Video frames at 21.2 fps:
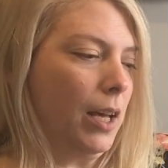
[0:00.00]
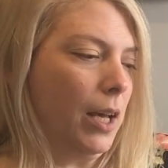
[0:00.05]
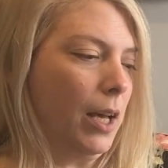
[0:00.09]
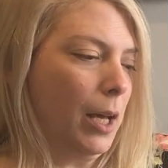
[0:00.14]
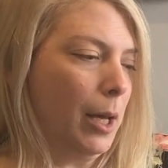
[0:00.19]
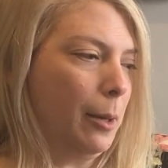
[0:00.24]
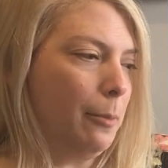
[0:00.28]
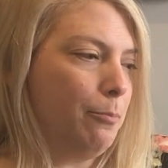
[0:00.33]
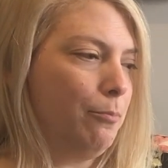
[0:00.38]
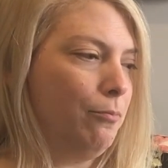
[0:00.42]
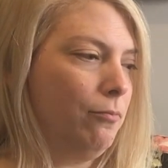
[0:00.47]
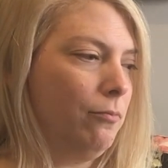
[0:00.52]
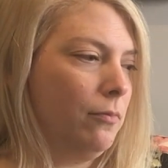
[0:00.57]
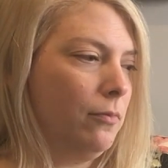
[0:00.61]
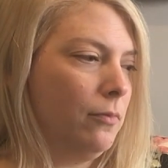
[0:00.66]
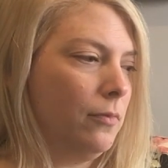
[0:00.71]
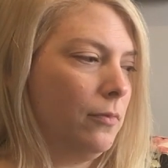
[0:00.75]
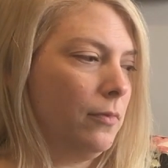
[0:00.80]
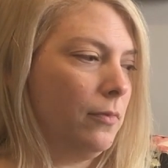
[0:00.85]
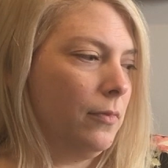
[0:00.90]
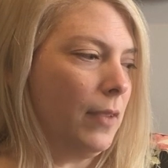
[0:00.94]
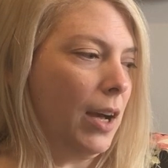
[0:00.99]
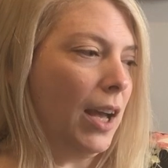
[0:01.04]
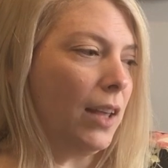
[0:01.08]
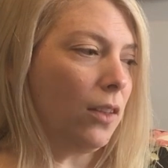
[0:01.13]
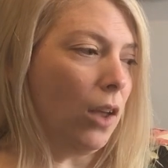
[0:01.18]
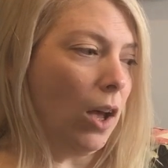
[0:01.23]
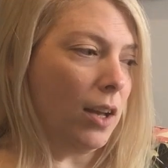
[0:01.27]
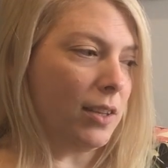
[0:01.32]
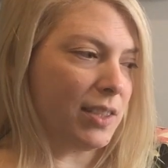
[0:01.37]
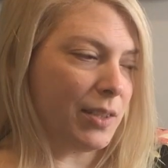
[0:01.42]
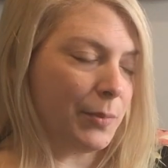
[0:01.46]
I
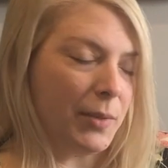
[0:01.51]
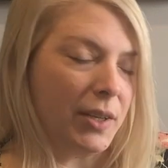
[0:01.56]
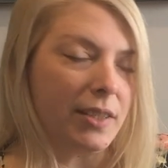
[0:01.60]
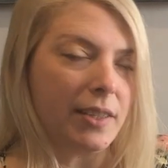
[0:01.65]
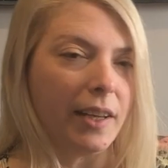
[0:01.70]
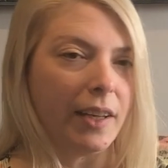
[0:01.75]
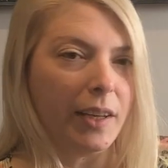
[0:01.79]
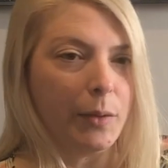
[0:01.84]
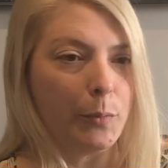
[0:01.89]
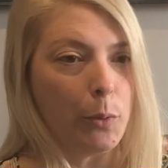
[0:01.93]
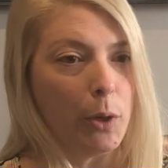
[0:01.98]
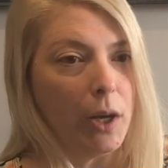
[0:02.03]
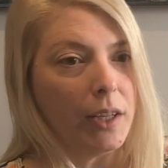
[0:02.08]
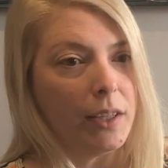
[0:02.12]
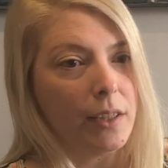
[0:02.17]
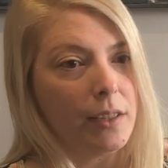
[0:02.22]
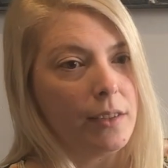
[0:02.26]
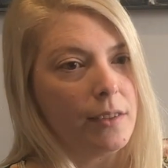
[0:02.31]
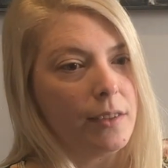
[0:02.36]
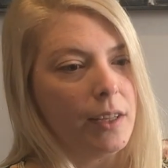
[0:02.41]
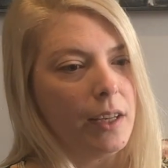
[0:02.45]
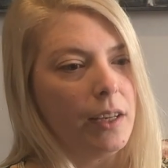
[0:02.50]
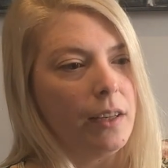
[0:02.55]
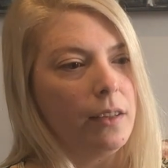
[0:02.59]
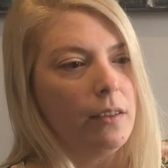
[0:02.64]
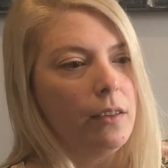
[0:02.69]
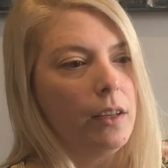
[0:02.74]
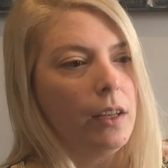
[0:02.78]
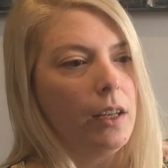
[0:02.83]
lost my second pregnancy.